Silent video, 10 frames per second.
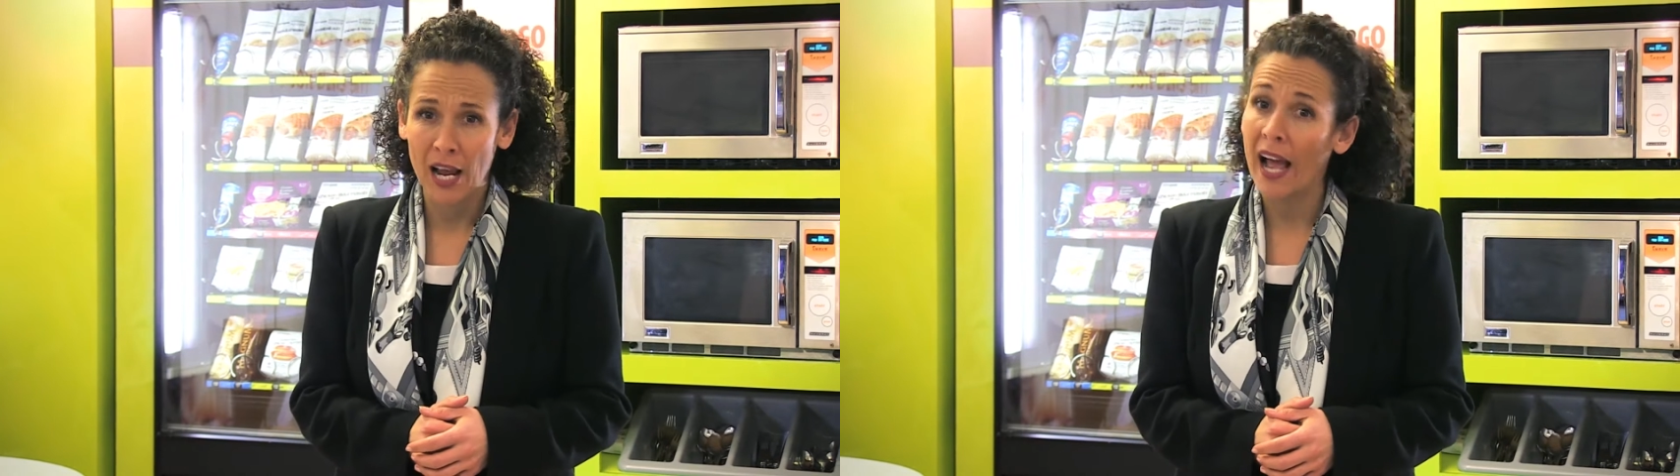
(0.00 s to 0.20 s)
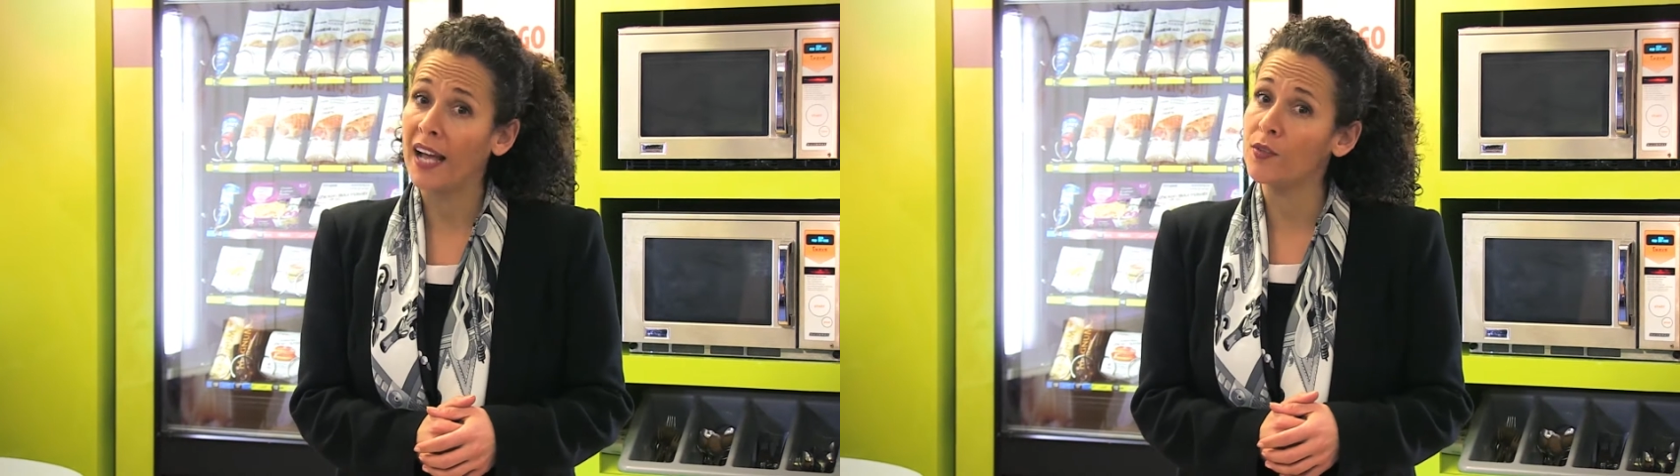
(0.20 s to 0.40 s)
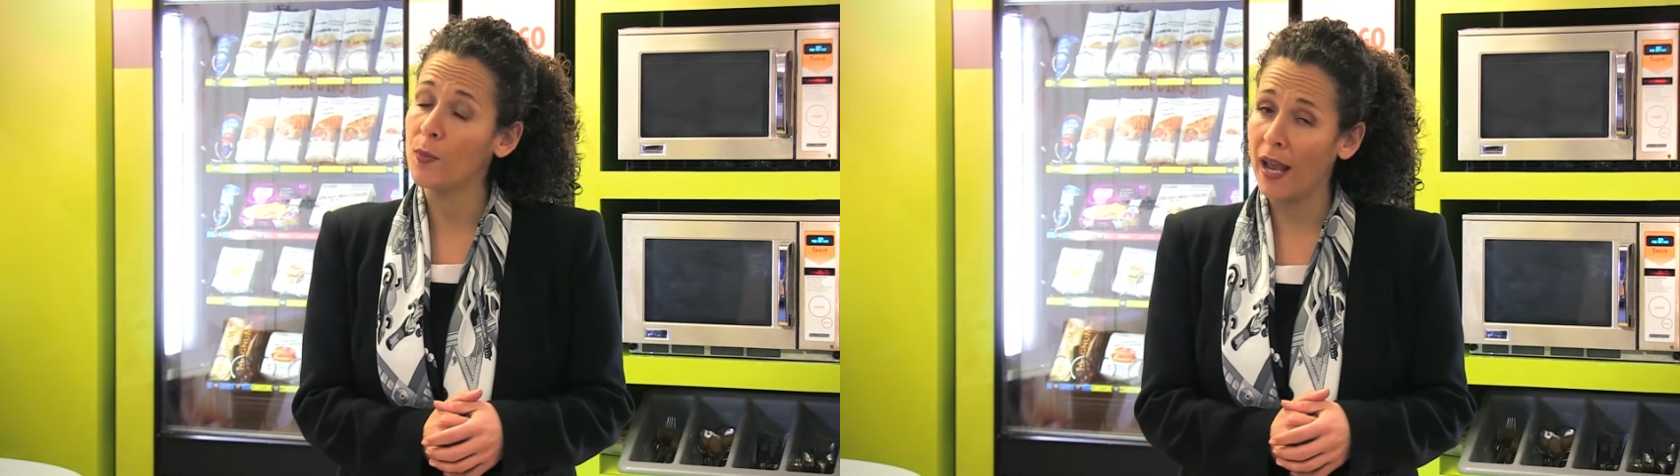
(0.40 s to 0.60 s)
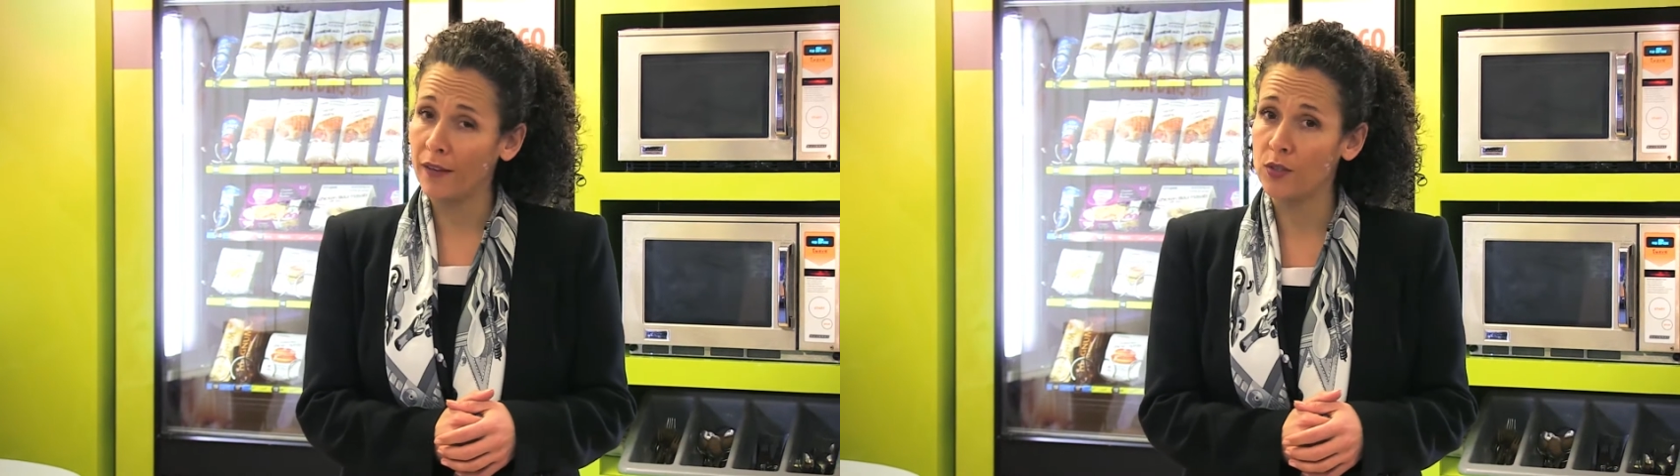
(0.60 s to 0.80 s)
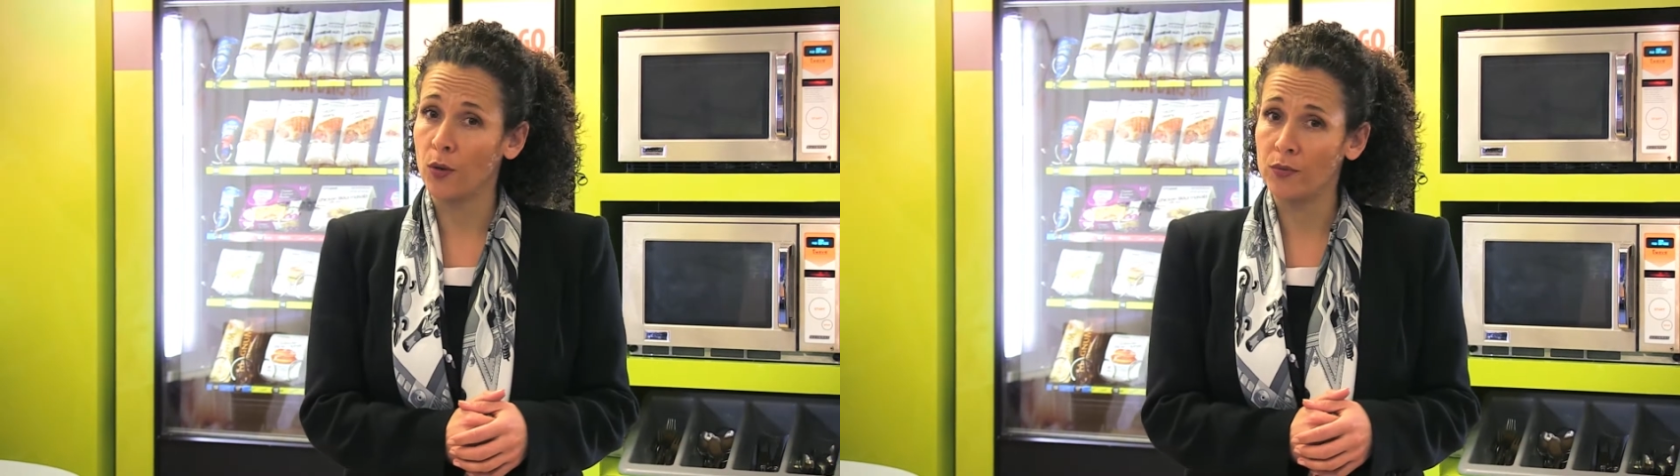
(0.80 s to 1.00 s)
as we have
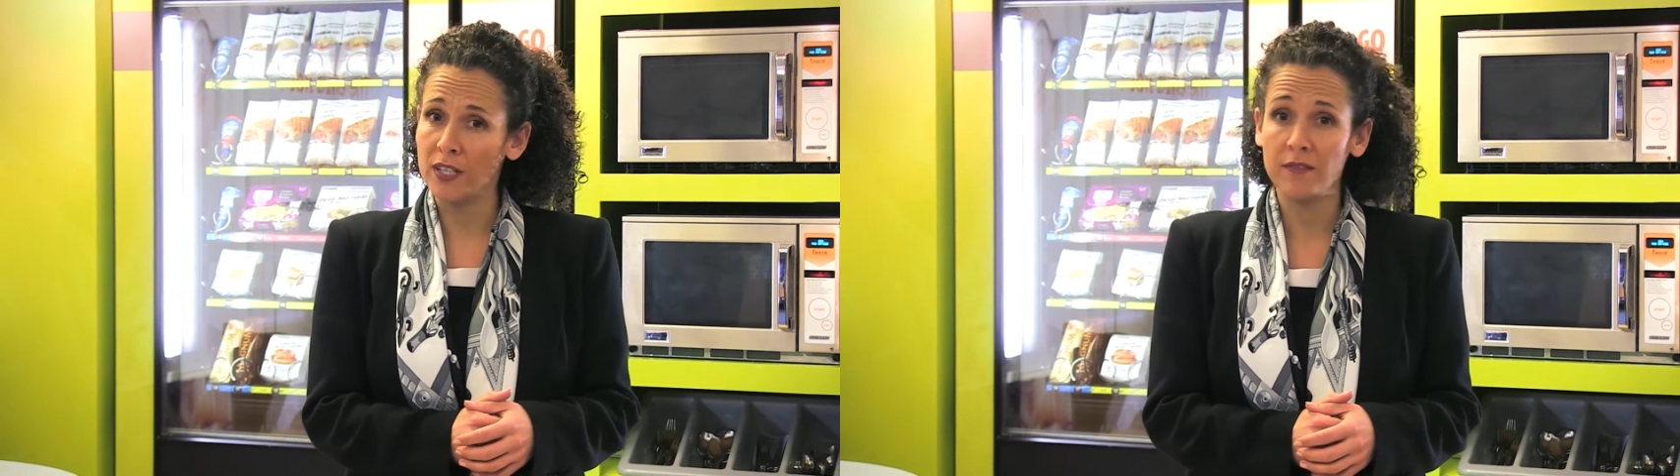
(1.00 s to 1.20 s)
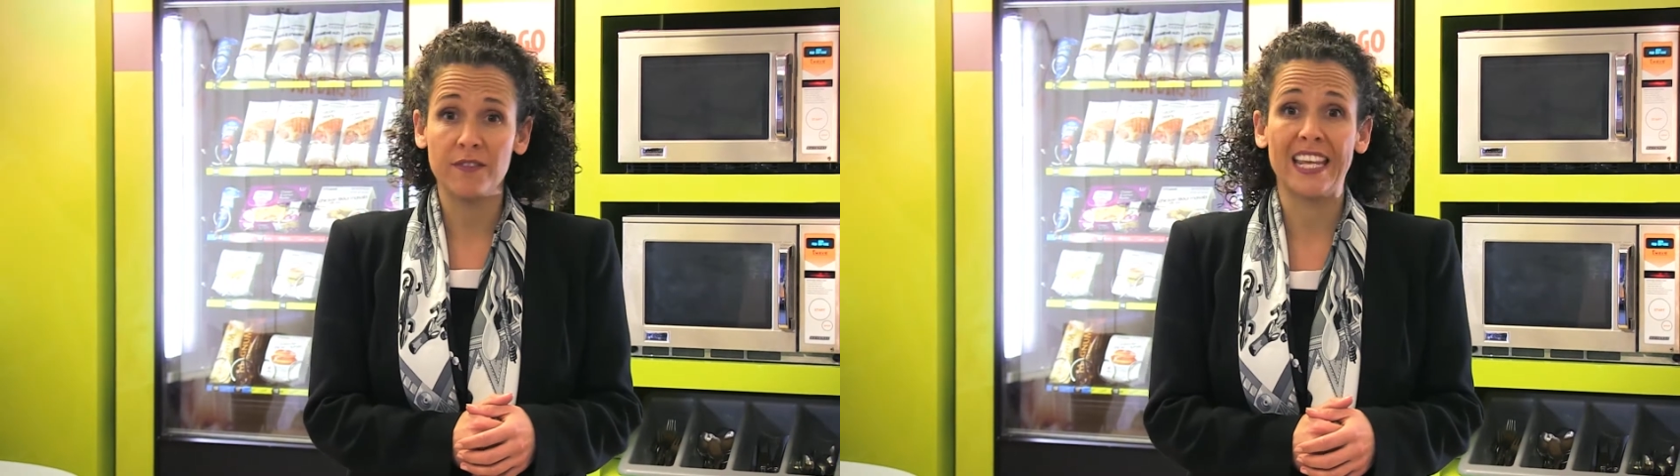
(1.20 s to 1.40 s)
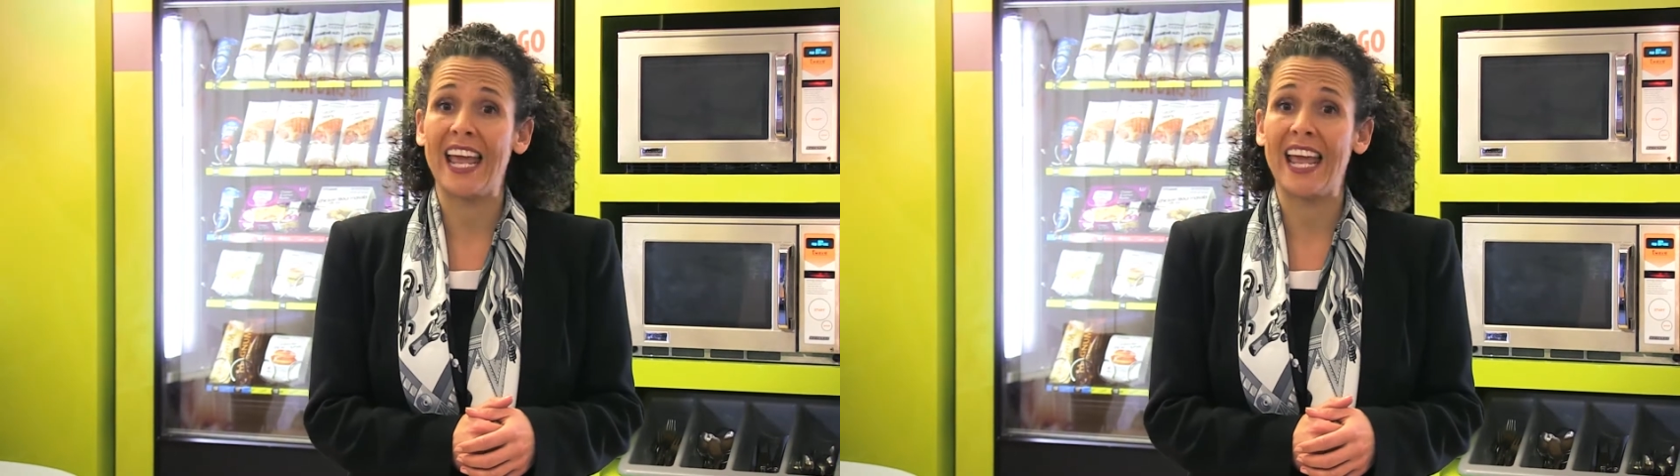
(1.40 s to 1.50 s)
solved it for the